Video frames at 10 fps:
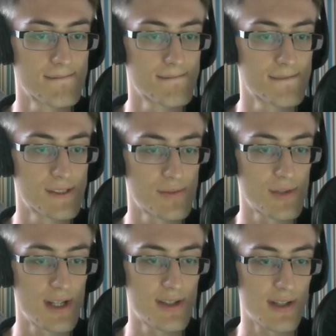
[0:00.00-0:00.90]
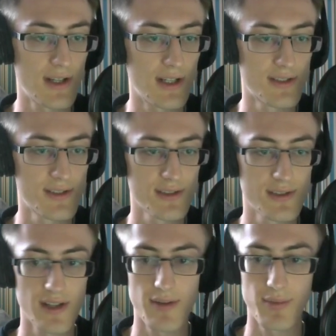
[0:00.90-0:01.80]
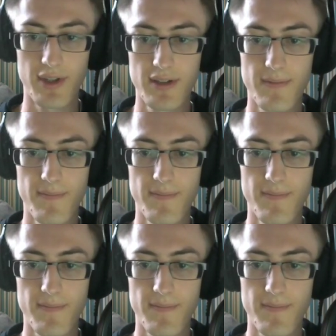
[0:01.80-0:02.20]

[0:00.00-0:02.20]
So where's us? There we are.